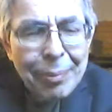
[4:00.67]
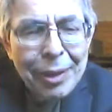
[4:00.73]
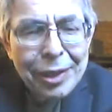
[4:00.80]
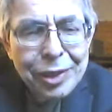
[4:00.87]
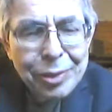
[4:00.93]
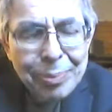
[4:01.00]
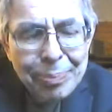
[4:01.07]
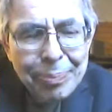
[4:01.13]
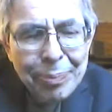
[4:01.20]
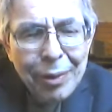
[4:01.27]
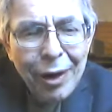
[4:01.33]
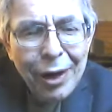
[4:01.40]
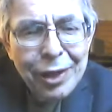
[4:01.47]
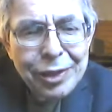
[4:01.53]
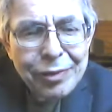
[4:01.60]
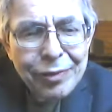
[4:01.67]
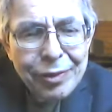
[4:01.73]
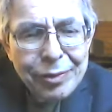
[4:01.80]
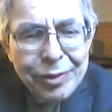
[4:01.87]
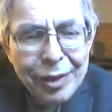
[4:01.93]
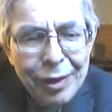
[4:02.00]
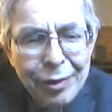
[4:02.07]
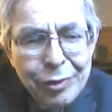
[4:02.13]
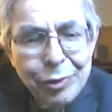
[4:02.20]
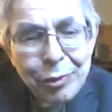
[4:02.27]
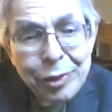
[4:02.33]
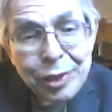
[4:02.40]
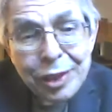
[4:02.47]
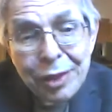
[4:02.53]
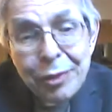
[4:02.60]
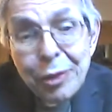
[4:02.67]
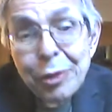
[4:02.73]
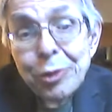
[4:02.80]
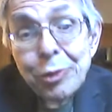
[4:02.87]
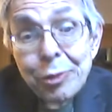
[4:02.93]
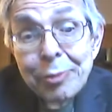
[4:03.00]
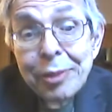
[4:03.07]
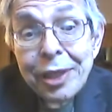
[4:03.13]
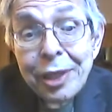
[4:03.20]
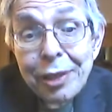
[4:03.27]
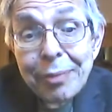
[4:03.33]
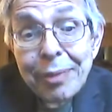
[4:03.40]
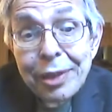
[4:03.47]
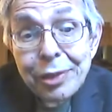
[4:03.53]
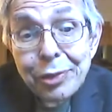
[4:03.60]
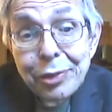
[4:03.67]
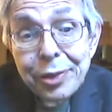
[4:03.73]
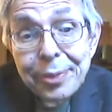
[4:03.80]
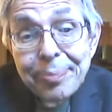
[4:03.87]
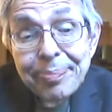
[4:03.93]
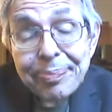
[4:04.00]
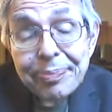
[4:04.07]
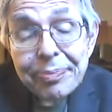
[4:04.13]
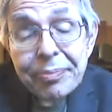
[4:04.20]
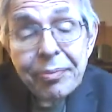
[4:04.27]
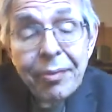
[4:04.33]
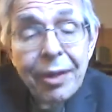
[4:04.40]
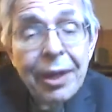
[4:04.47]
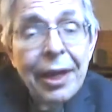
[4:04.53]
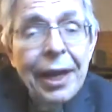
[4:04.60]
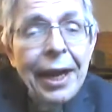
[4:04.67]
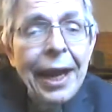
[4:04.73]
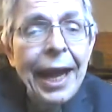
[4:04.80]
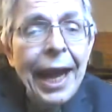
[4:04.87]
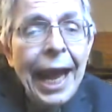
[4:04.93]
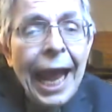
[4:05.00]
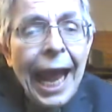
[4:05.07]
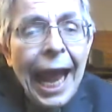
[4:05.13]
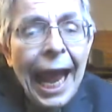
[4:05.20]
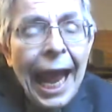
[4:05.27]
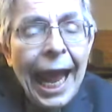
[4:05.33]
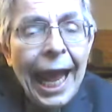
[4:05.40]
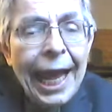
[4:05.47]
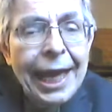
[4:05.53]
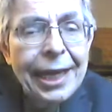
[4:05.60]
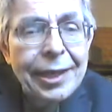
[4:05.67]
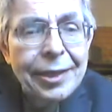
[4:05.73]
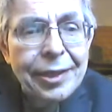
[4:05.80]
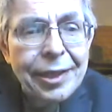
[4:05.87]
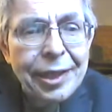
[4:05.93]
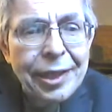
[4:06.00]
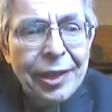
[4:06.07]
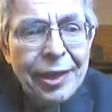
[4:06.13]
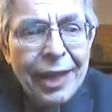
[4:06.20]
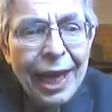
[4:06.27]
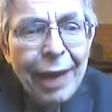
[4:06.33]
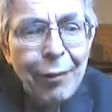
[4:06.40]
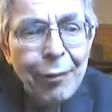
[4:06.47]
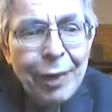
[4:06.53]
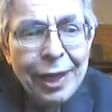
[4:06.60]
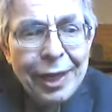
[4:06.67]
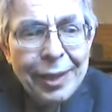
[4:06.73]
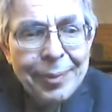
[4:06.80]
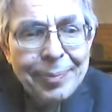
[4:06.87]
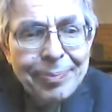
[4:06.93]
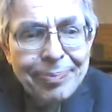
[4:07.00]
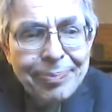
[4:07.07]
best parts of themselves, which includes remedial measures. And that way,